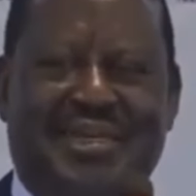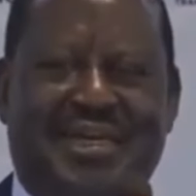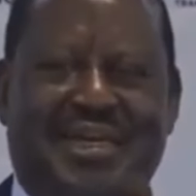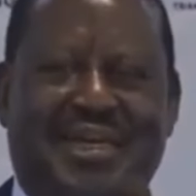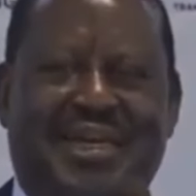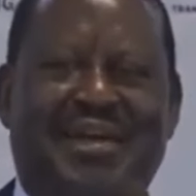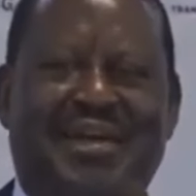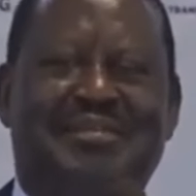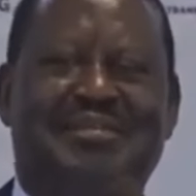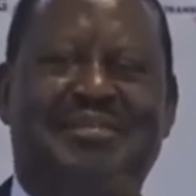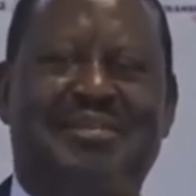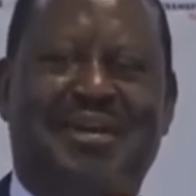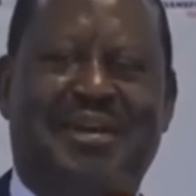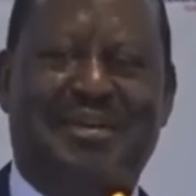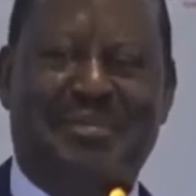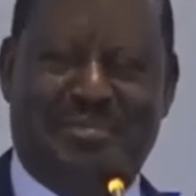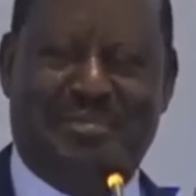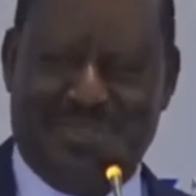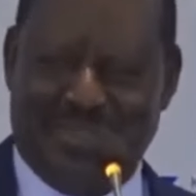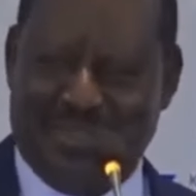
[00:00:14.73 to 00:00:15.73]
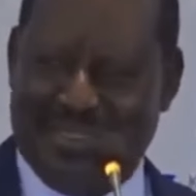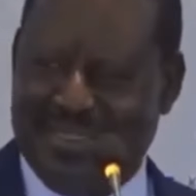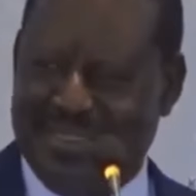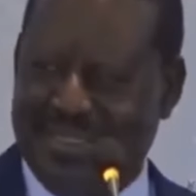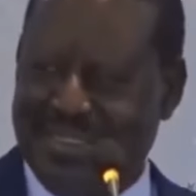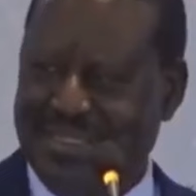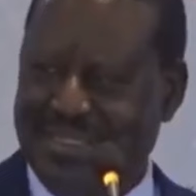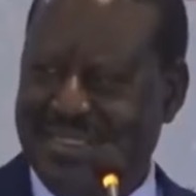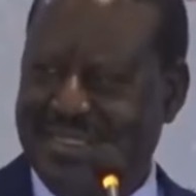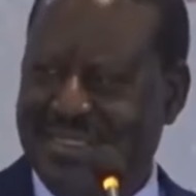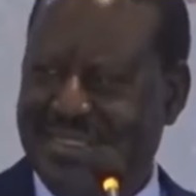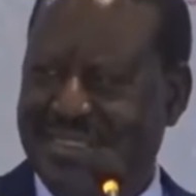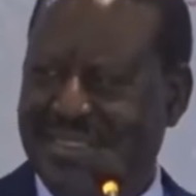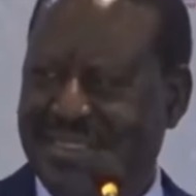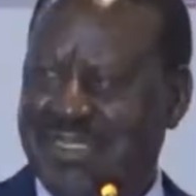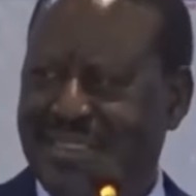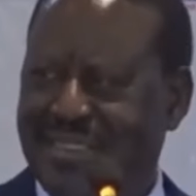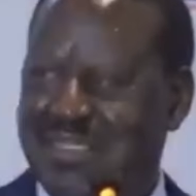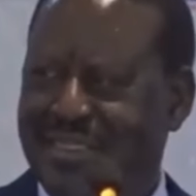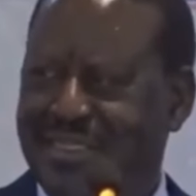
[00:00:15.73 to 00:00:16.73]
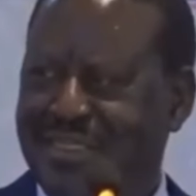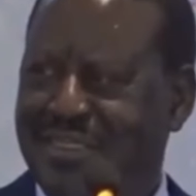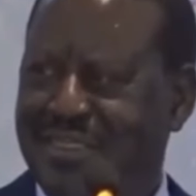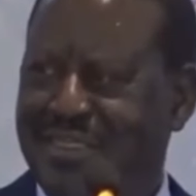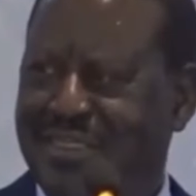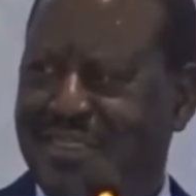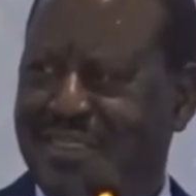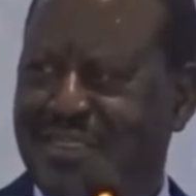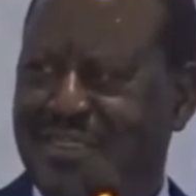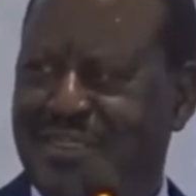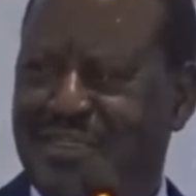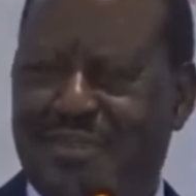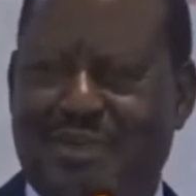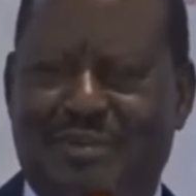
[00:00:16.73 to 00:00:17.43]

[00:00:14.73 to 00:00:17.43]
I'm happy to